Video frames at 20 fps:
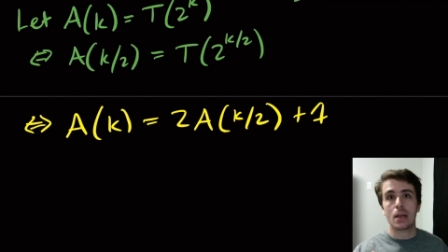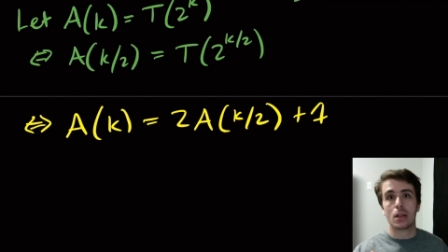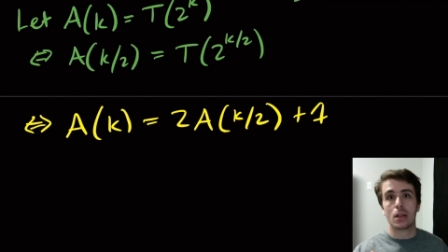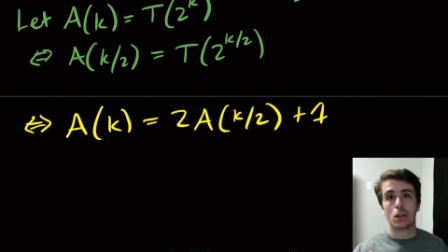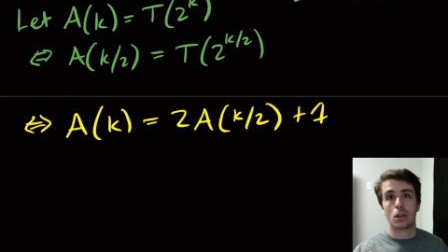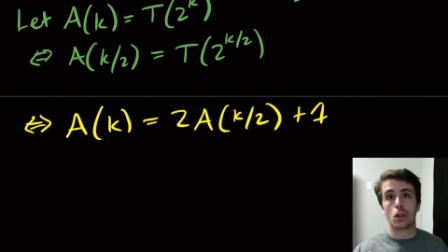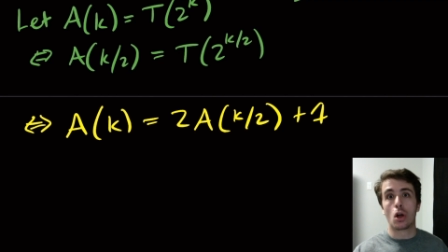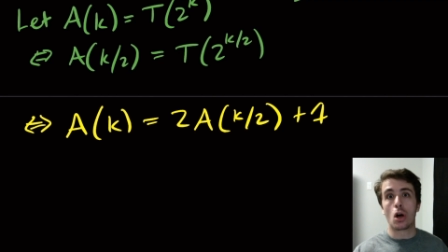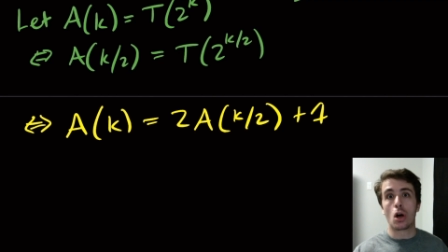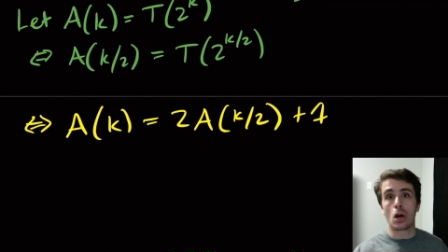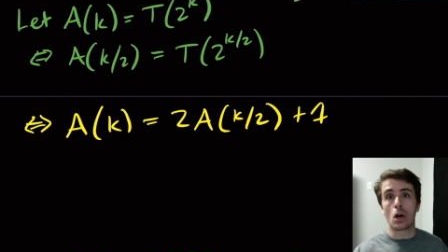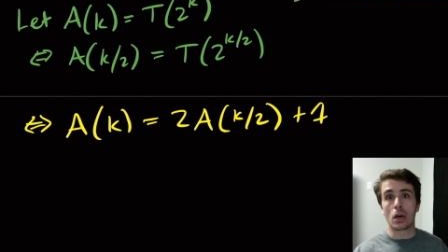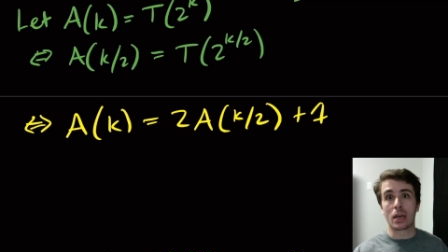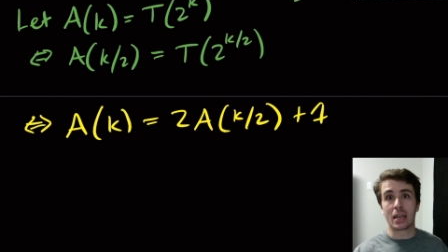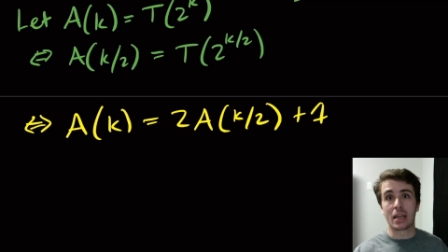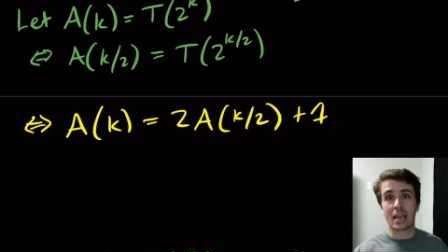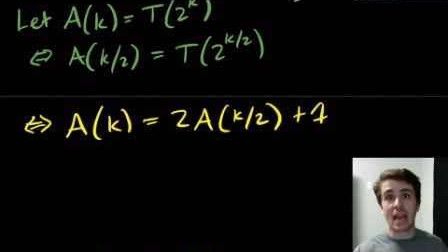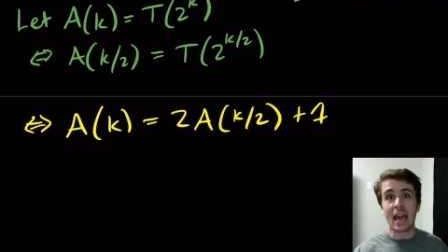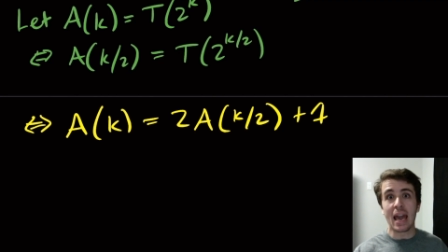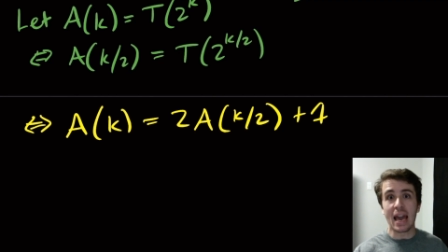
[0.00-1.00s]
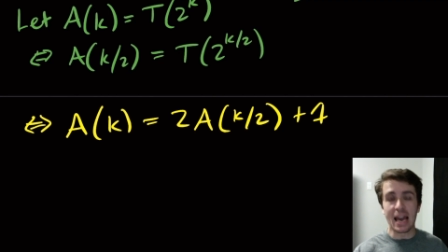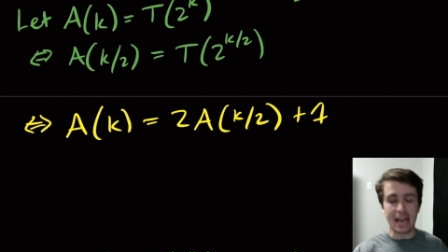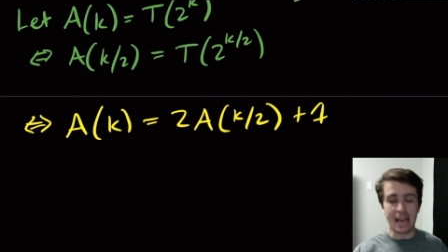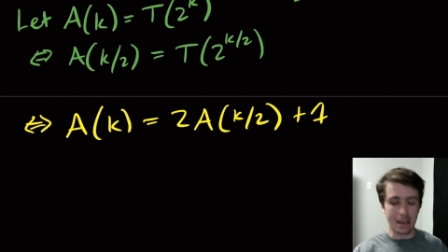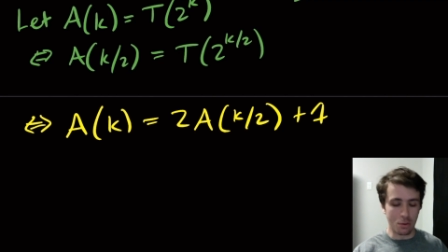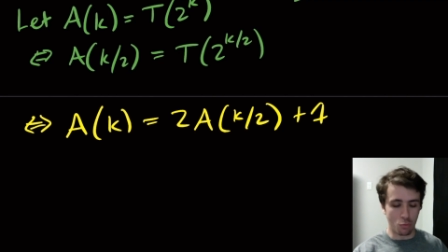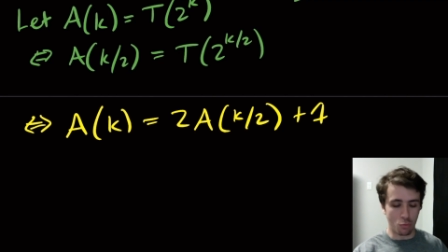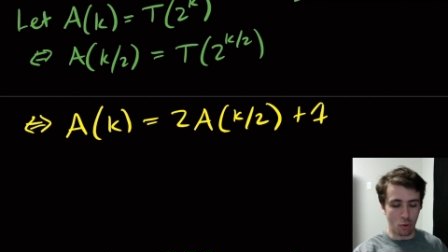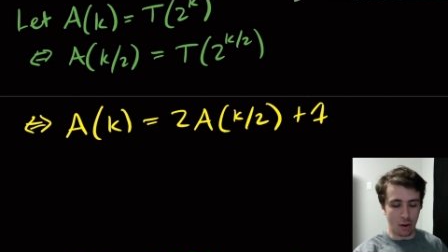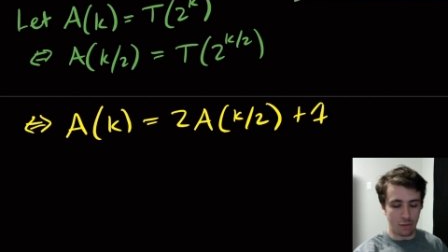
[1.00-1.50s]
log
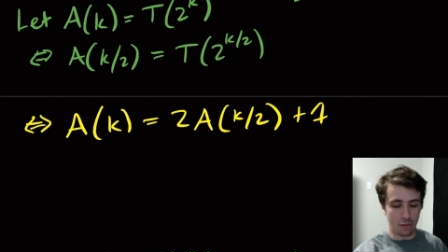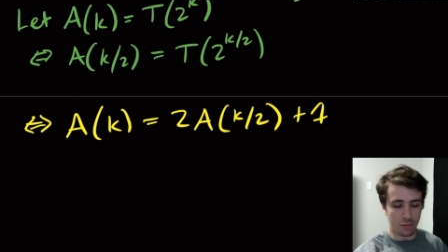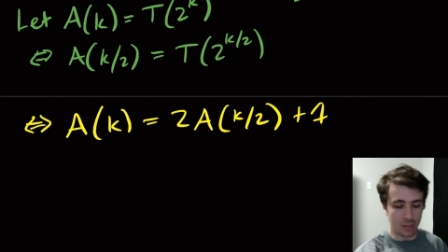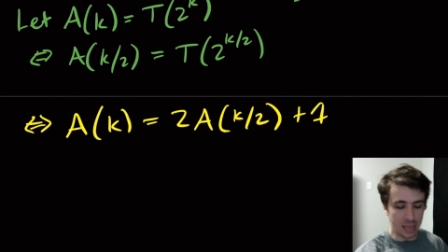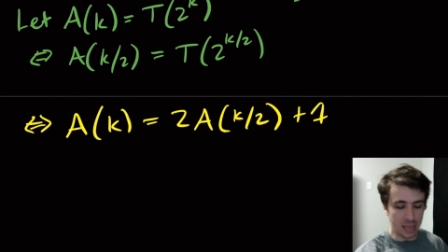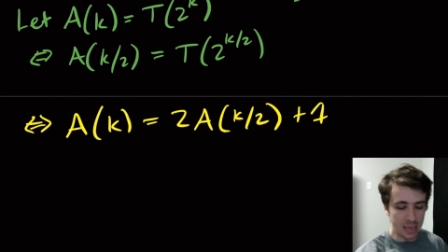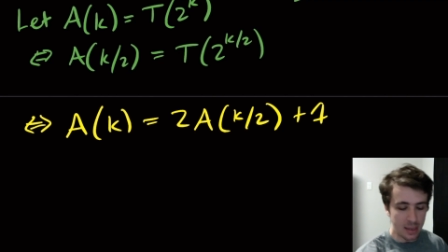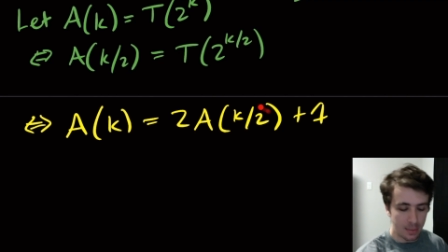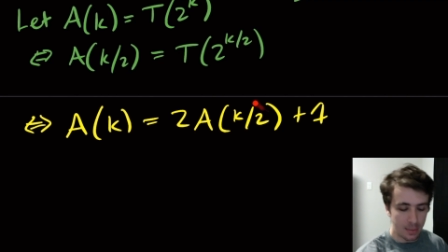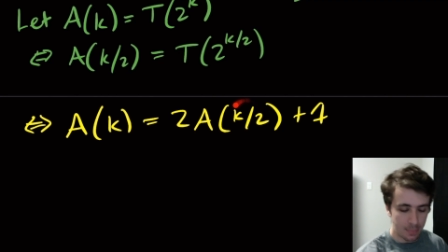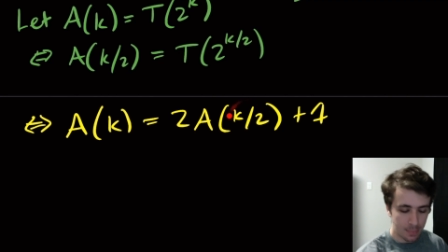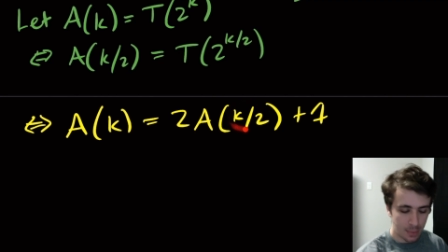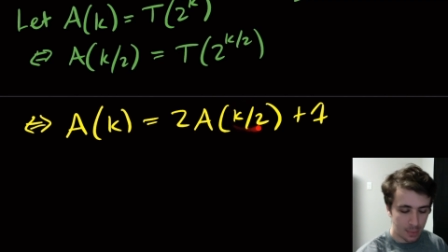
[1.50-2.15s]
k, roughly,